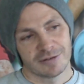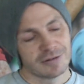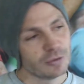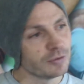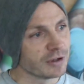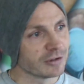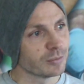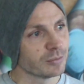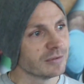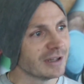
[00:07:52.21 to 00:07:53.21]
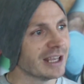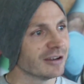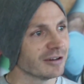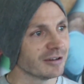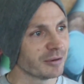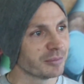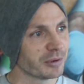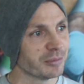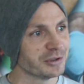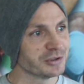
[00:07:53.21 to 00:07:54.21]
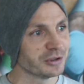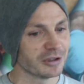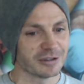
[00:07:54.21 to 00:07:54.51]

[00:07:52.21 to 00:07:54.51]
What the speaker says: do things later than I probably should.